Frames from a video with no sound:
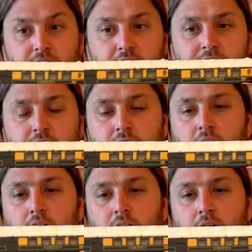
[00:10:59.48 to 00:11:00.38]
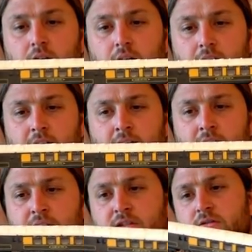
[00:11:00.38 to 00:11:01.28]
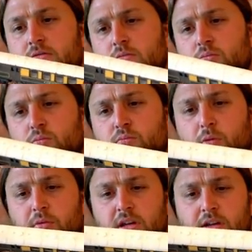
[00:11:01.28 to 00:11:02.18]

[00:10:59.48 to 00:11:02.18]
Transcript: on the end. And probably,